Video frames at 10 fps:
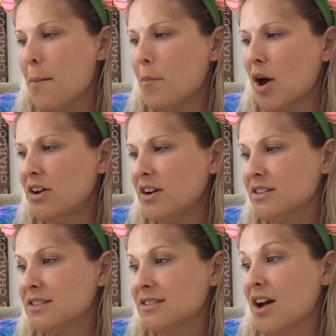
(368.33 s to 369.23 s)

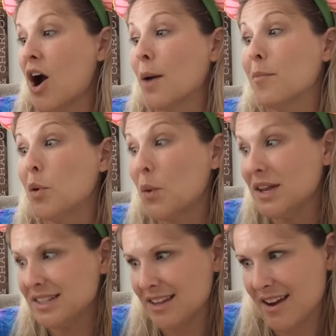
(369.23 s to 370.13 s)
Monarchs are
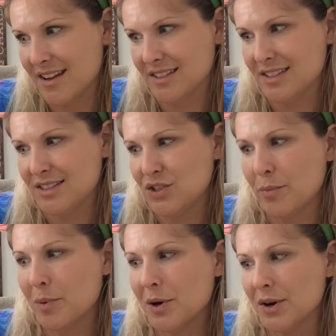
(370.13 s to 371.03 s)
poisonous to
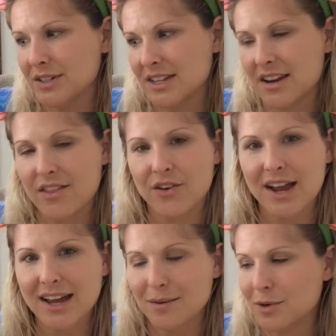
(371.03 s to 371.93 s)
birds and other
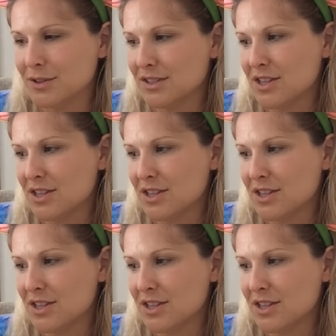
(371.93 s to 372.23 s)
animals.